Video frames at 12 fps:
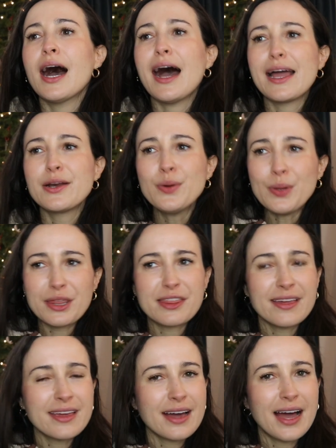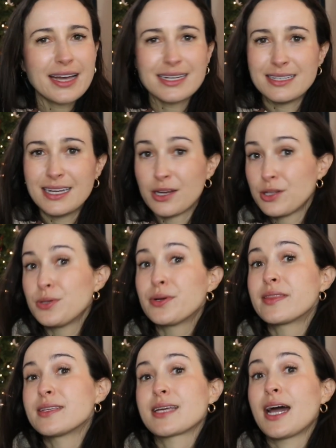I don't think I
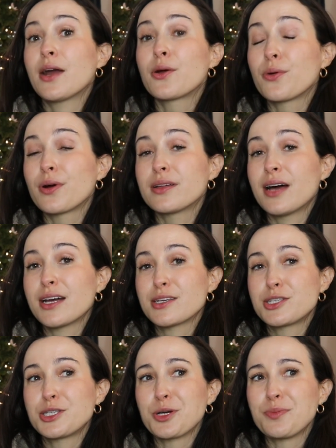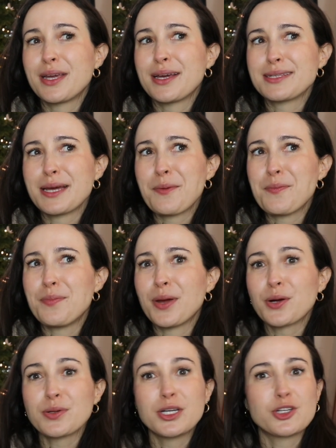included this category last year because I
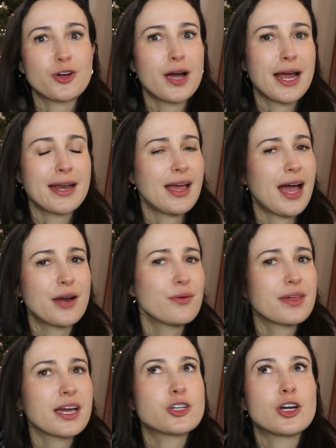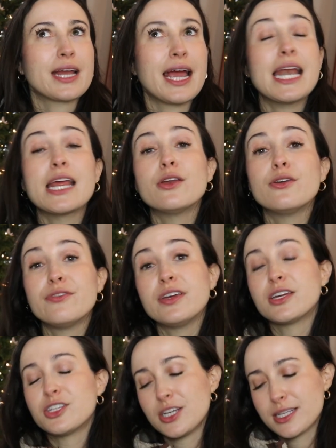don't think I tried any new
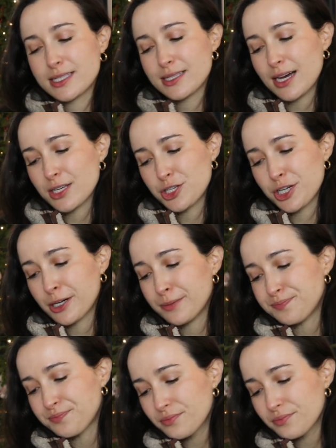vegan cheeses last year.